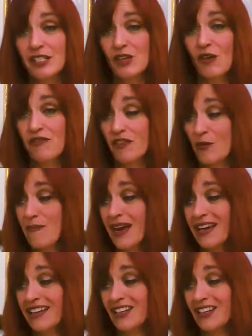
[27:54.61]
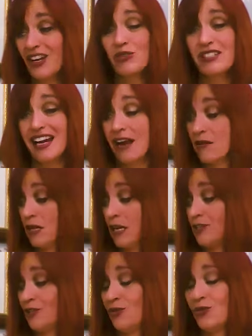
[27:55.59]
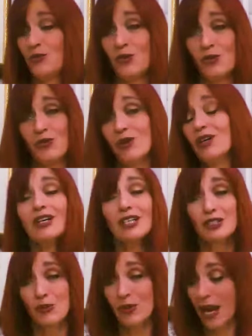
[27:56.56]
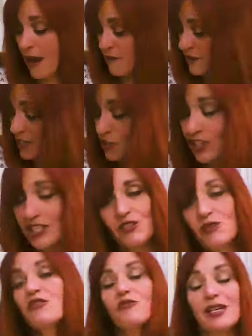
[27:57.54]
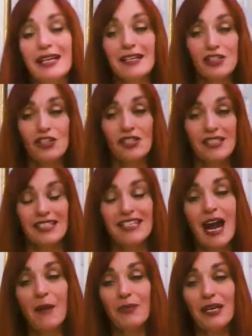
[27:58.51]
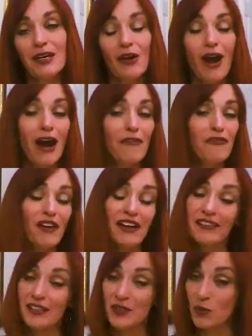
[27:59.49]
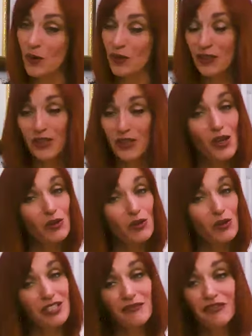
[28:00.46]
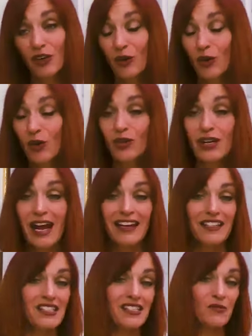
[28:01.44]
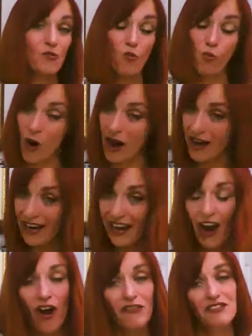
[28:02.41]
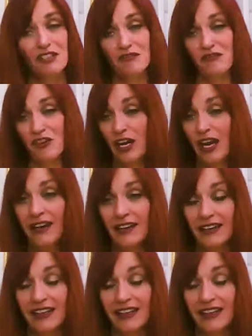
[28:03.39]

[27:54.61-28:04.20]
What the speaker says: So for men, go down like 2.5 inches or 3 inches and tap here. I find this one so difficult, and it's why I often forget it.